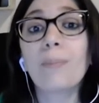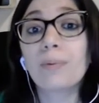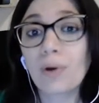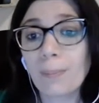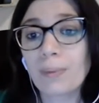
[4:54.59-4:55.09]

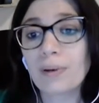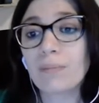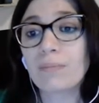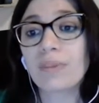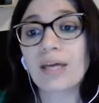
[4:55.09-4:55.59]

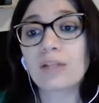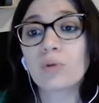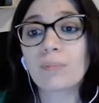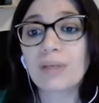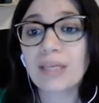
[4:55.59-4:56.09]
problem that
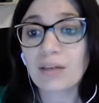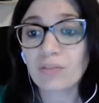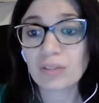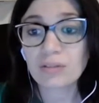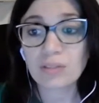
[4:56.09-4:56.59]
will be
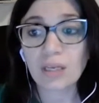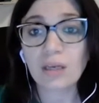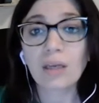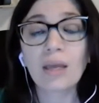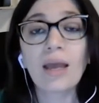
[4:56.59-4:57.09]
convincing.
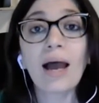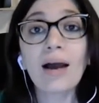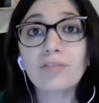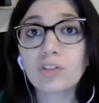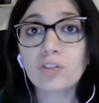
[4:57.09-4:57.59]

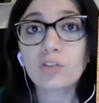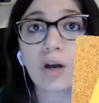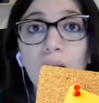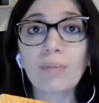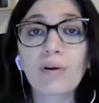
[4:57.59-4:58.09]
After you
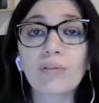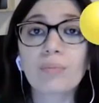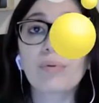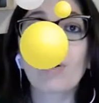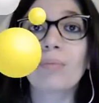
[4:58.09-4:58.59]
talk about the
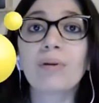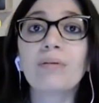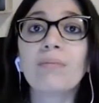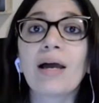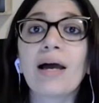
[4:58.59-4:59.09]

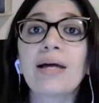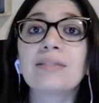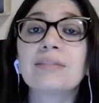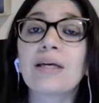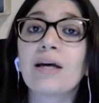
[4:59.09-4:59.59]
problem,
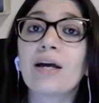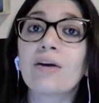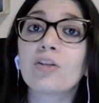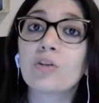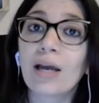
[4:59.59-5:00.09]
and
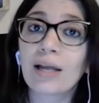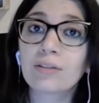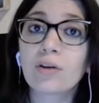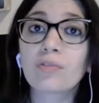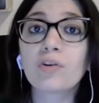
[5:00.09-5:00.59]
you
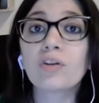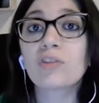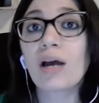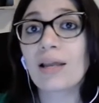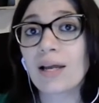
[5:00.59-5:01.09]
can of course
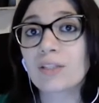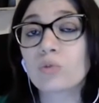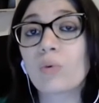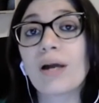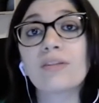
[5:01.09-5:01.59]
highlight
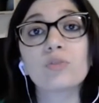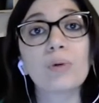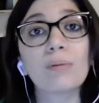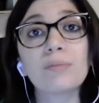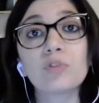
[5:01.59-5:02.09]
why this
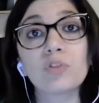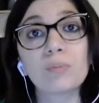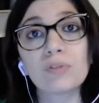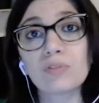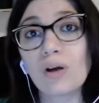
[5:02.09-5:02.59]
problem should
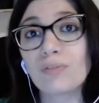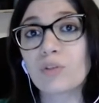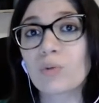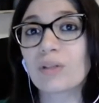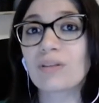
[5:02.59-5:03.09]
be solved
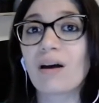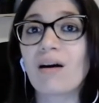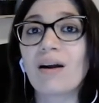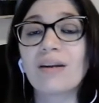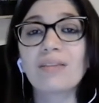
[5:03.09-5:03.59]
or what
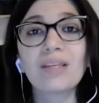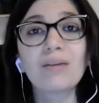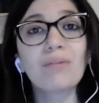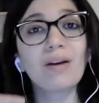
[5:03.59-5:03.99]
are the